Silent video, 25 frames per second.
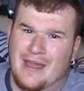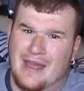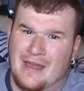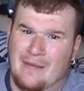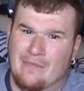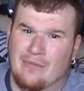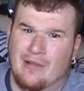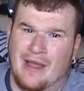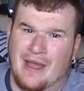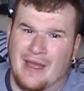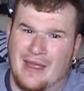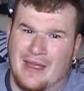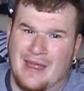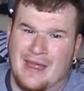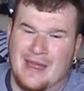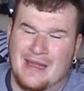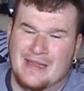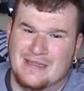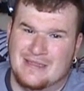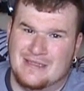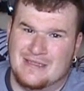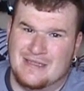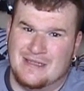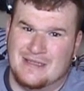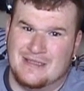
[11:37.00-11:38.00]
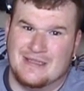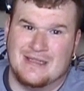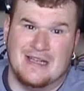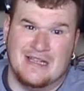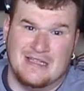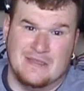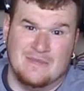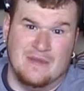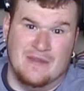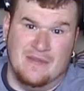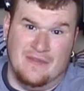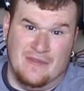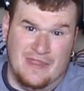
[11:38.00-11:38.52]
And Black Hand since
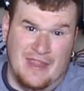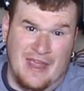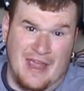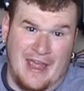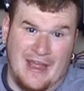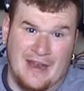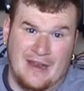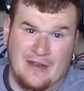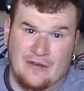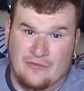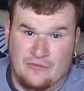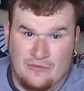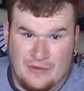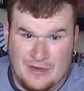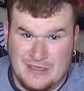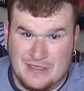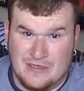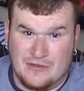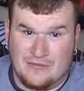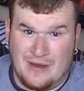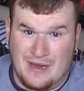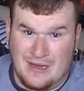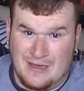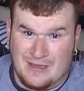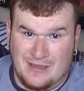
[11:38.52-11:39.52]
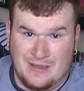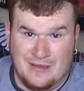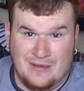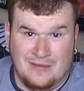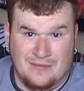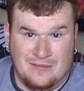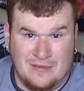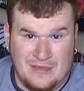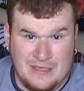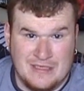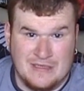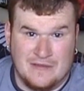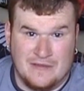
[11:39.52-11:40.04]
has been dead and resurrected,
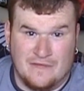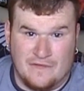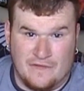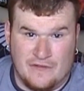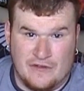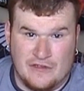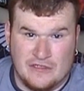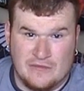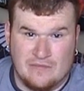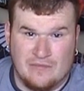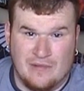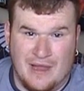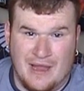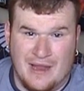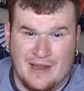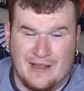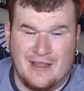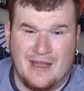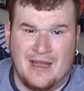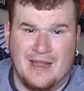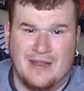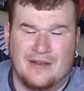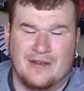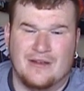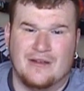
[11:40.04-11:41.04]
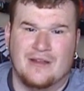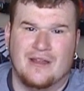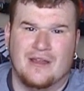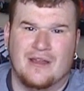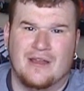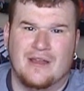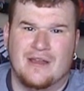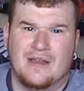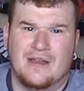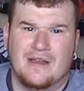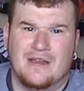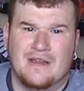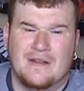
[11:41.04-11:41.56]
and he's the first Black Lantern.
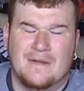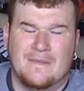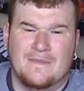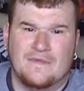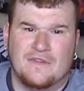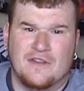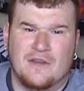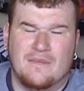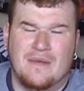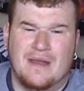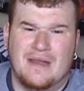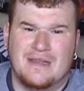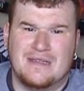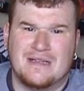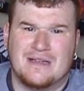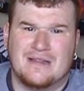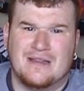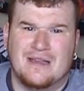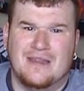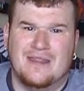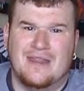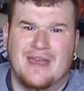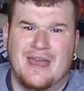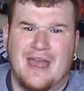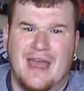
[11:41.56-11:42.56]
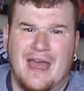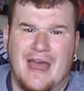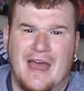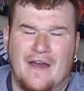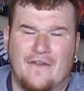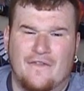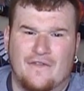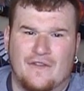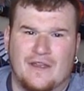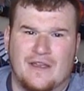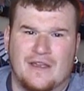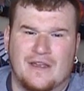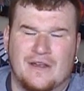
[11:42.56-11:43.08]
So basically they
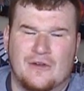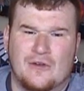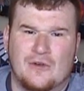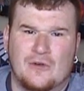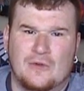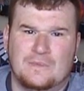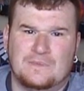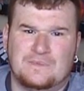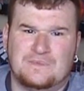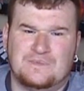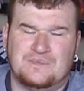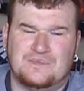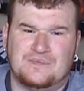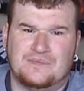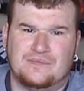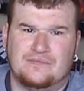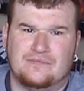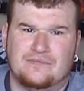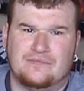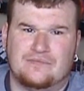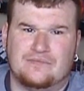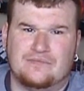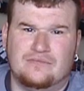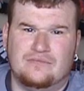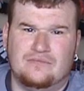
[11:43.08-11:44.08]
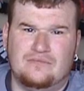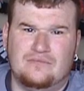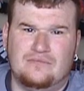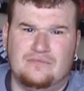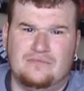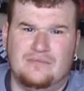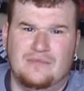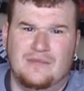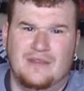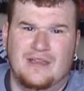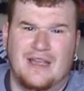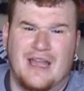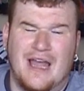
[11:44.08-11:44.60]
have to
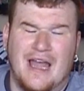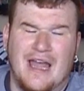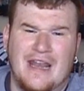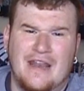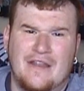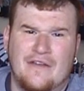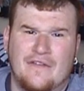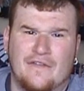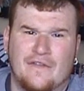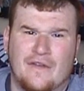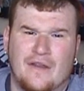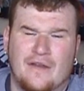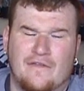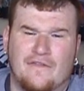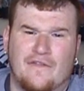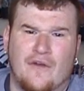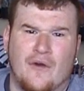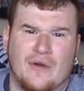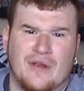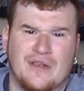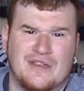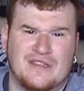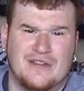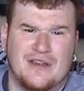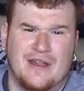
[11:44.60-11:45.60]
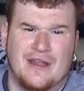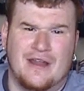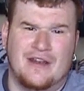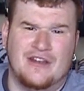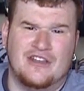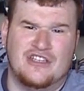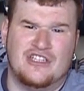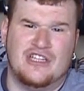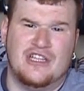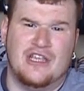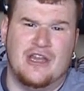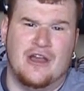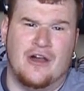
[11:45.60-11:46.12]
kind of focus their
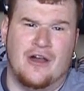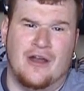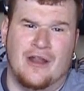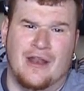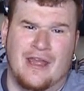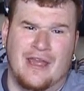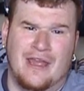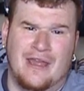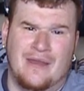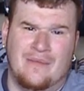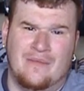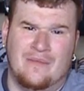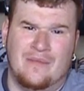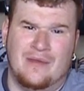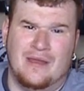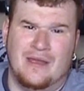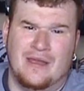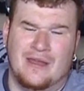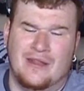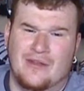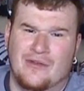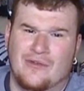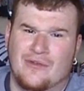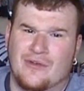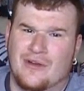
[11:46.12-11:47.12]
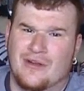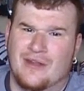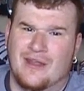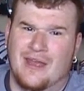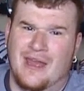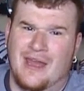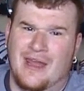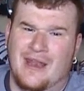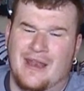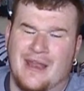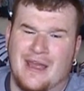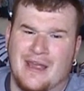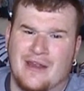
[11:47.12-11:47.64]
energy on him in order
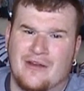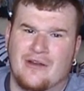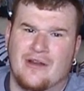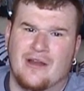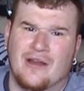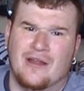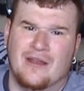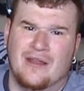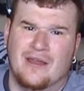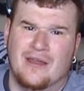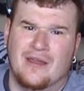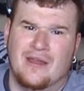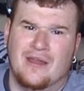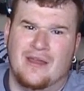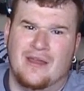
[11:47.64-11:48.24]
to end Necron.